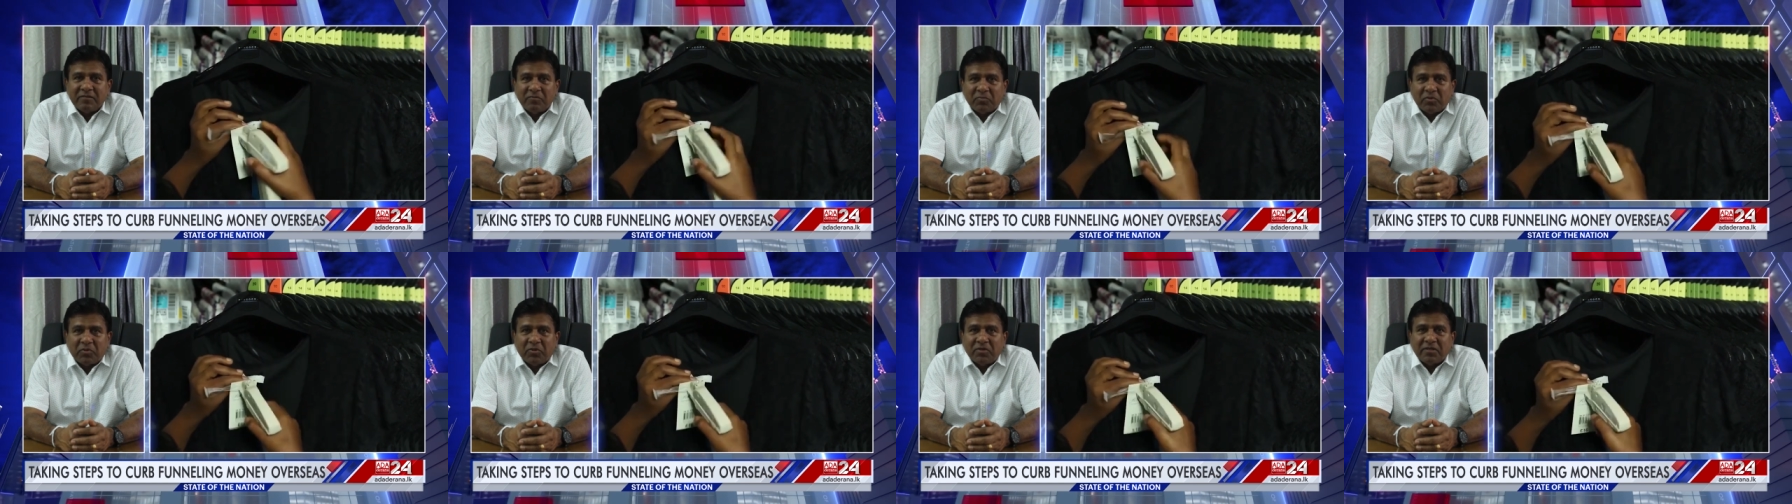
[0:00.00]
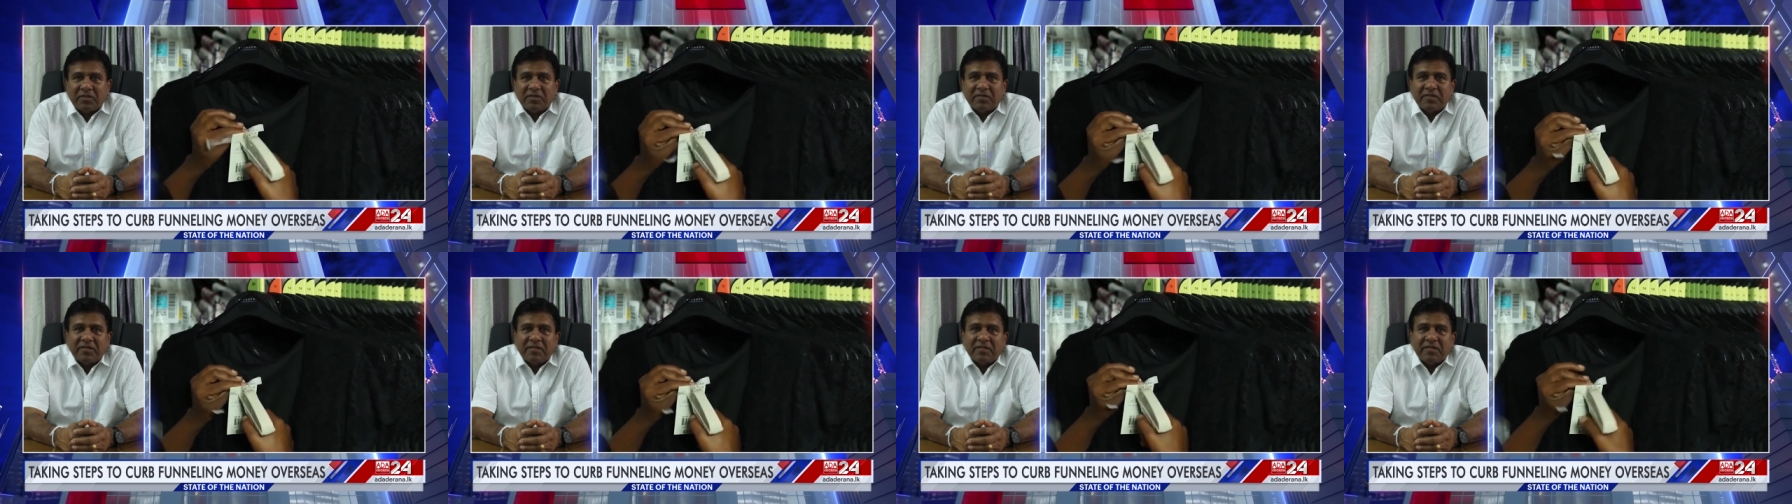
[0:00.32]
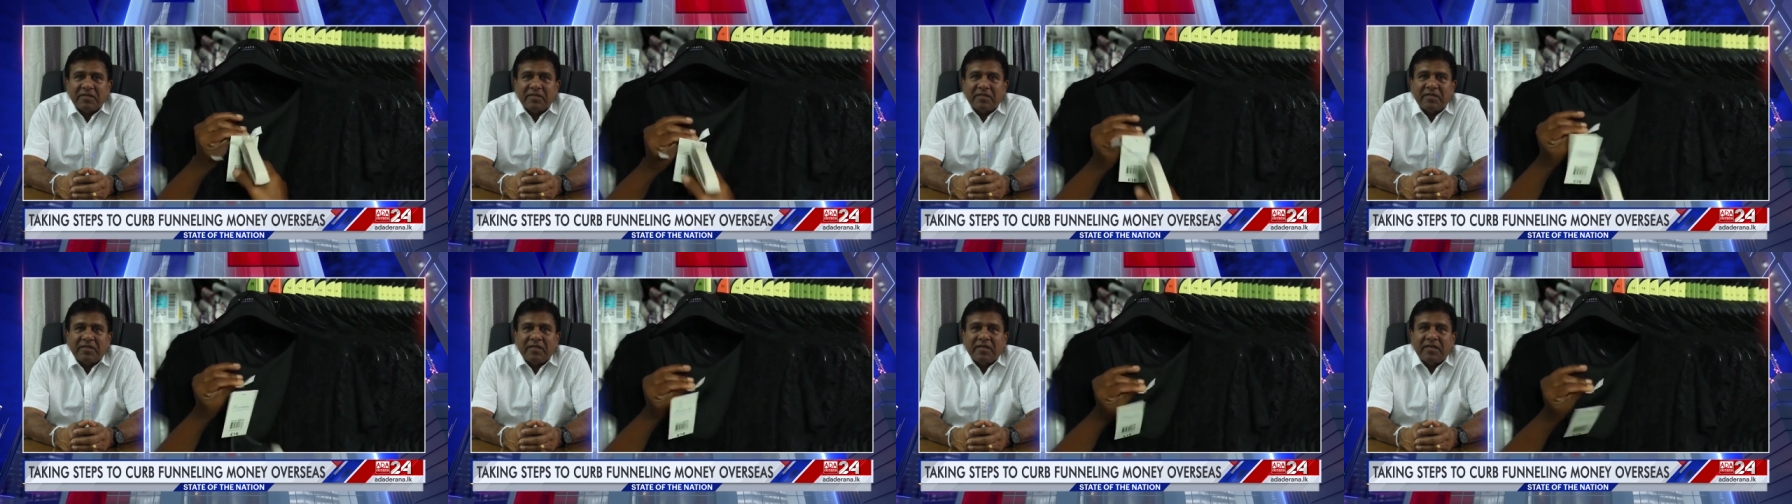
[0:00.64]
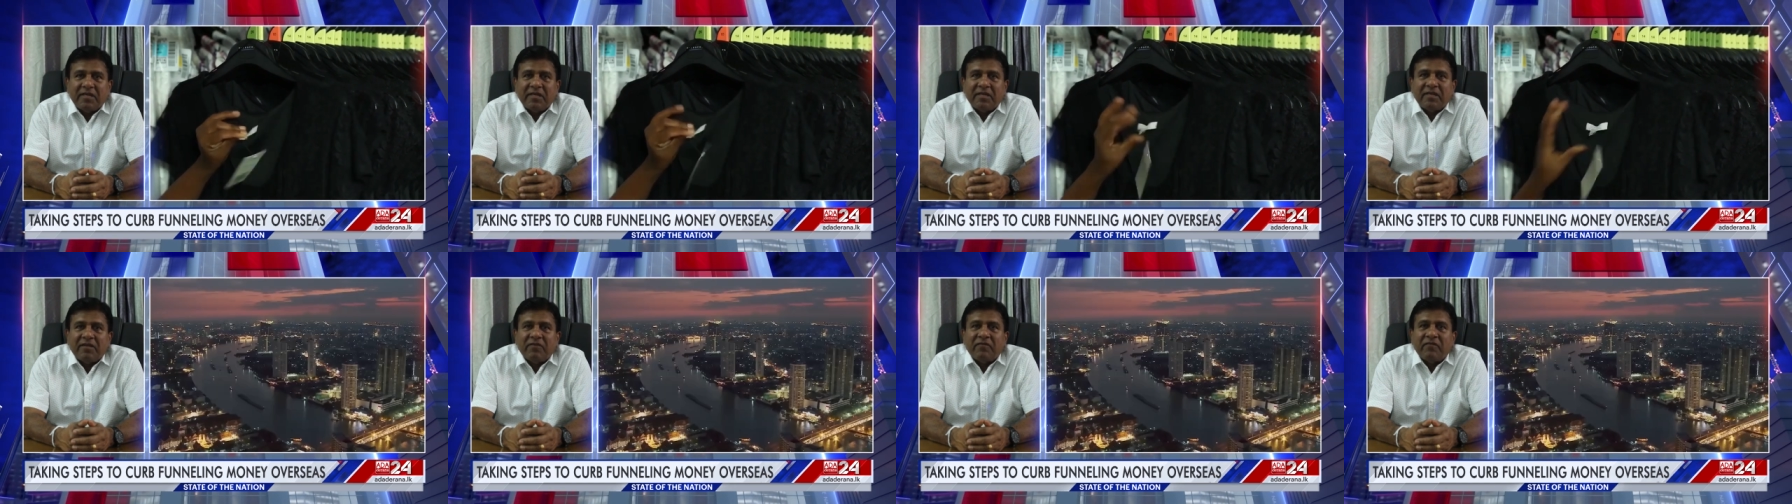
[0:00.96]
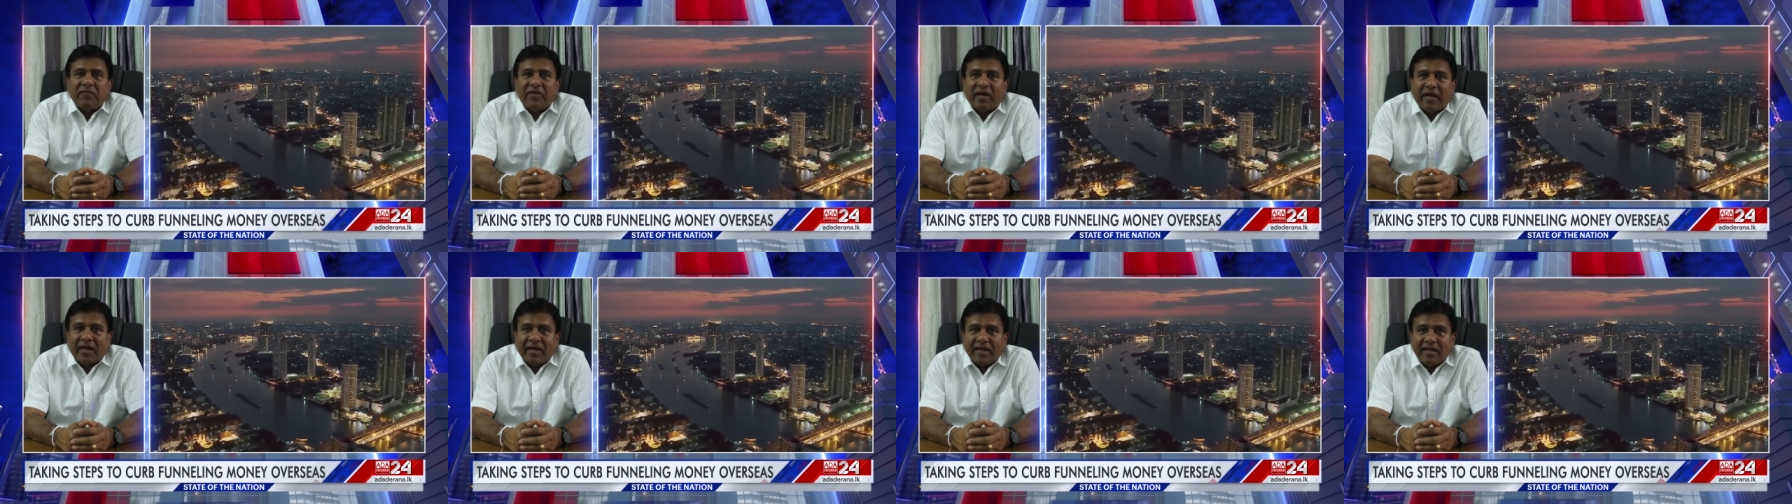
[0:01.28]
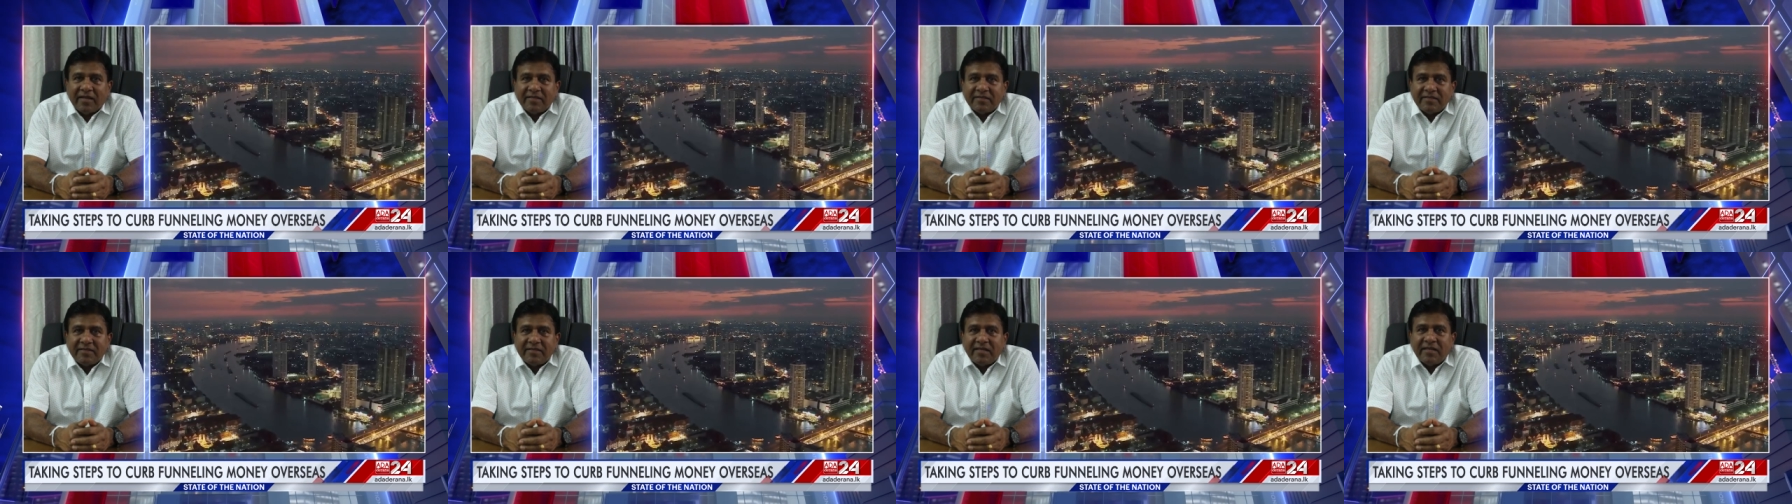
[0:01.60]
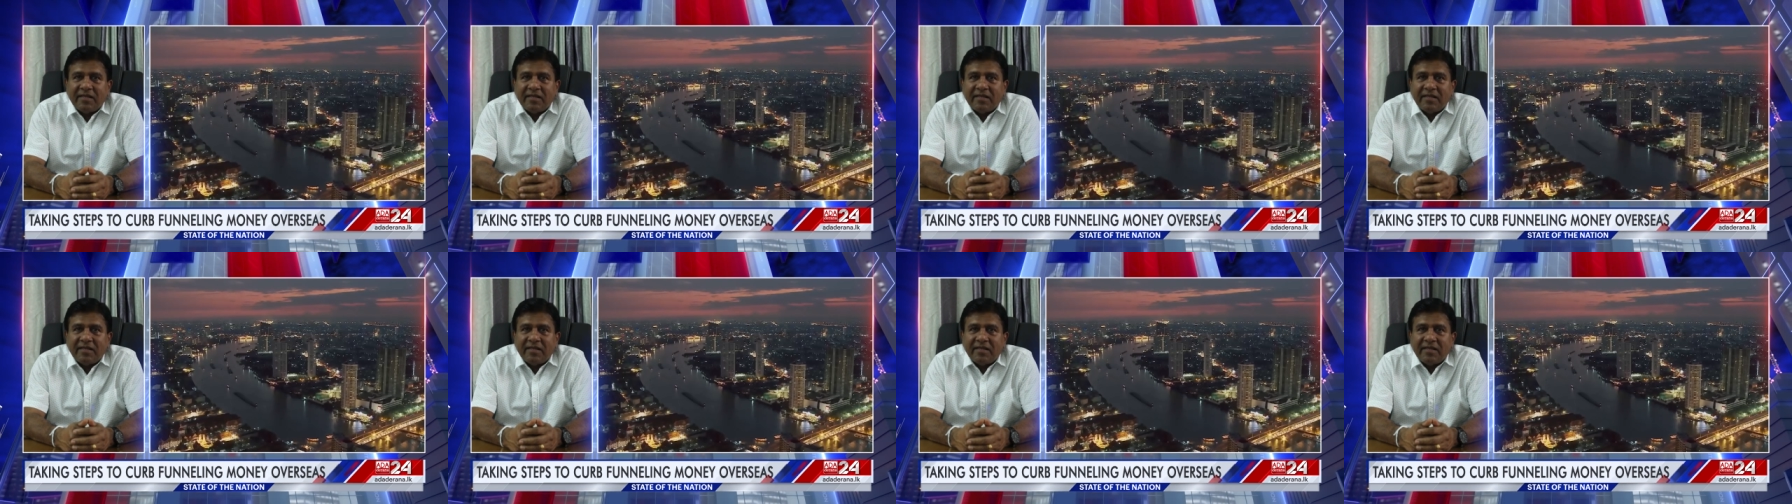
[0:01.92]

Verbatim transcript: report whereas